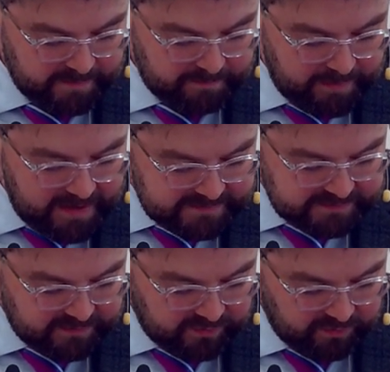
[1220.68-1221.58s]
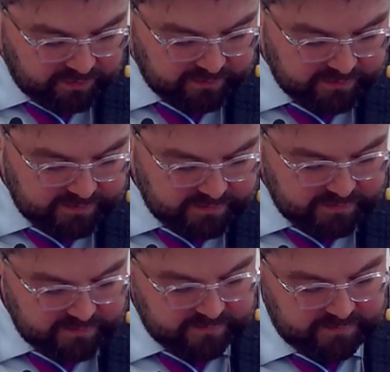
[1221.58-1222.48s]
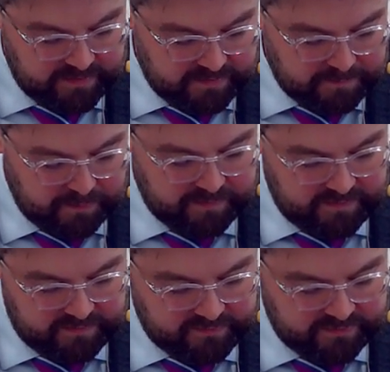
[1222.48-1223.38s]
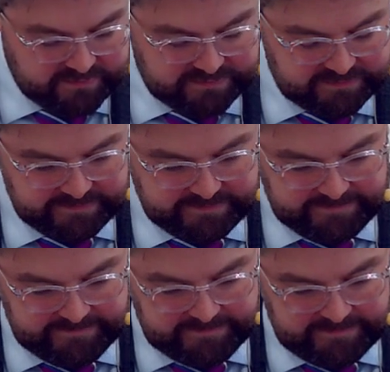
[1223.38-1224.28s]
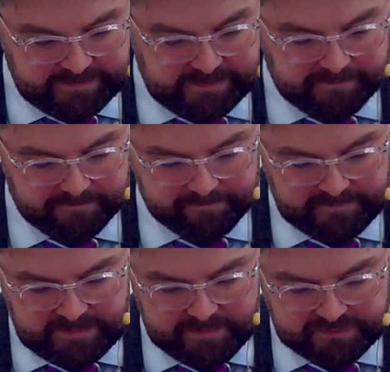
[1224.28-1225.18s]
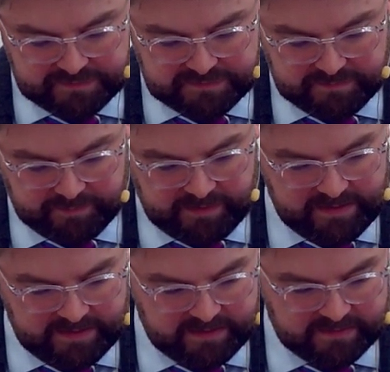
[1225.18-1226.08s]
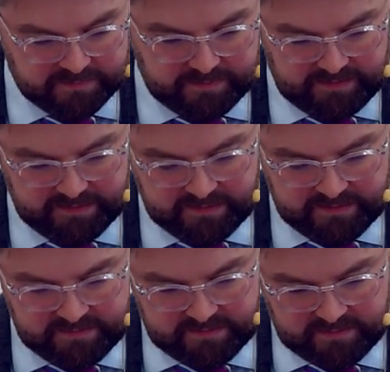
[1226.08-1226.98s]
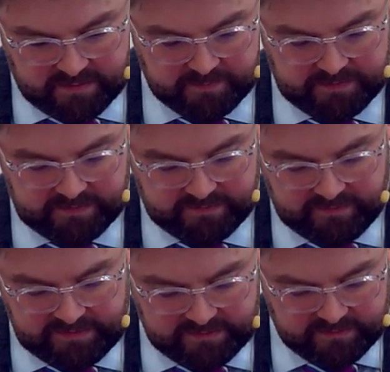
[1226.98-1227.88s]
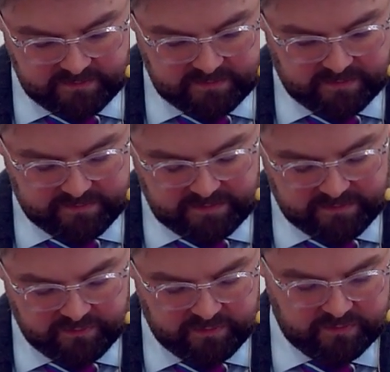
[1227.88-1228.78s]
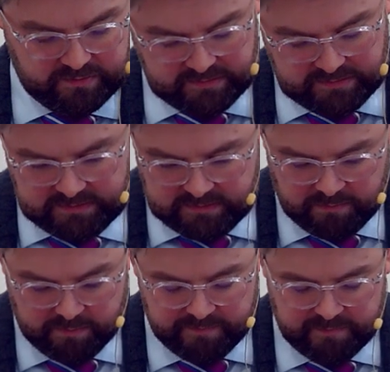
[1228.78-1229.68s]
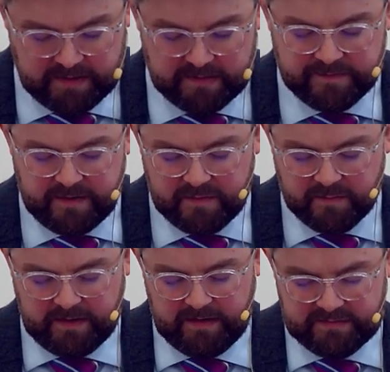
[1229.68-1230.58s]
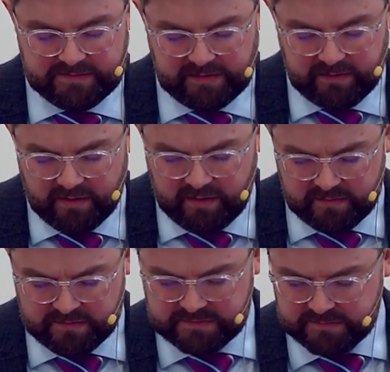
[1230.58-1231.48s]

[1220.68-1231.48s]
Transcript: Blessed are all they that put their trust in him. Let me just pray again as we come to read, uh, think through what we've read. Father, we still our hearts.